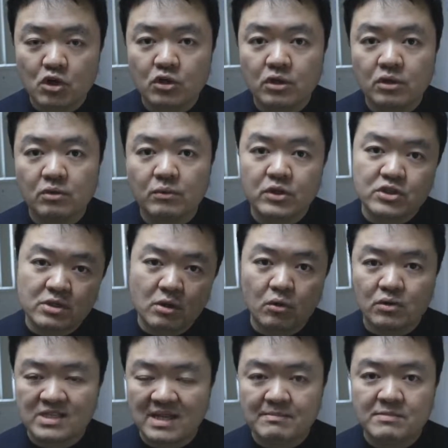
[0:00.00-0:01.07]
protocol, which
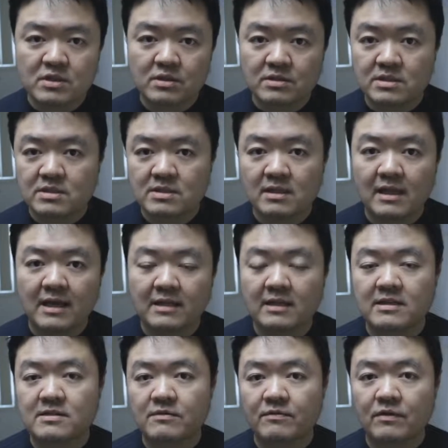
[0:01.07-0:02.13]
all Samsung's
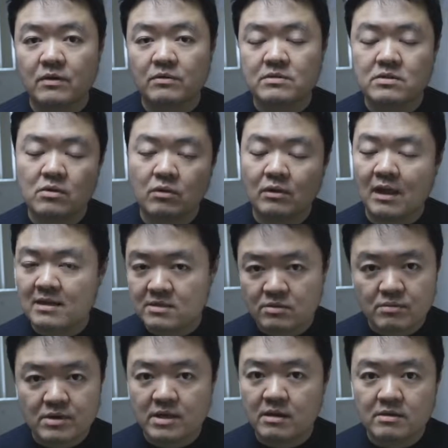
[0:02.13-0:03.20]
latest phones or
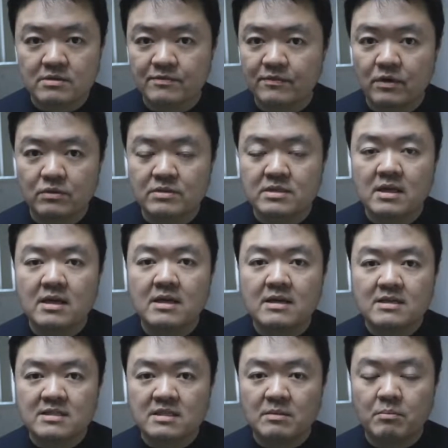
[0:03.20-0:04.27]
last 3 years phones
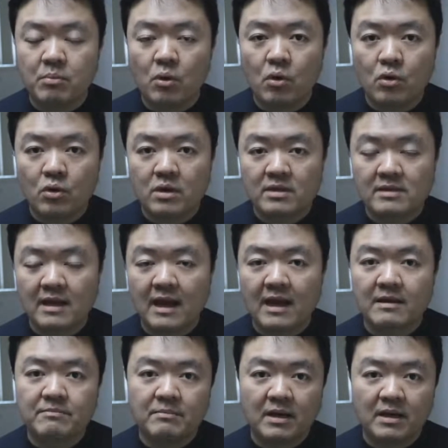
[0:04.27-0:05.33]
support
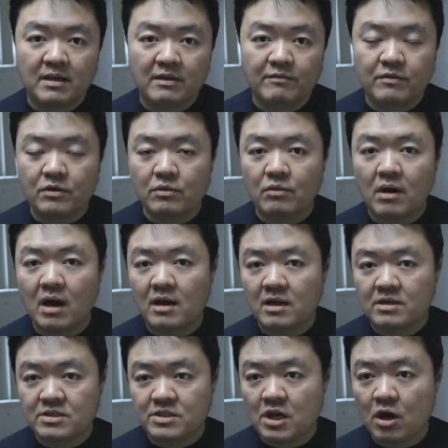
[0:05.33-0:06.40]
that. But if you
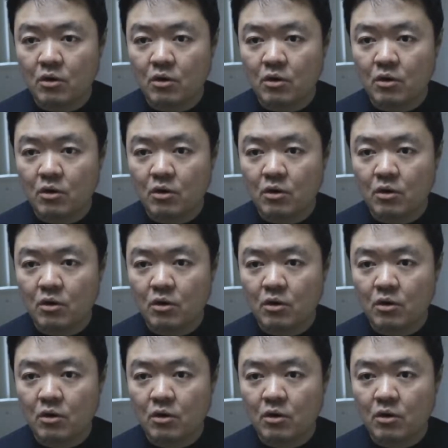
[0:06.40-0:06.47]
are a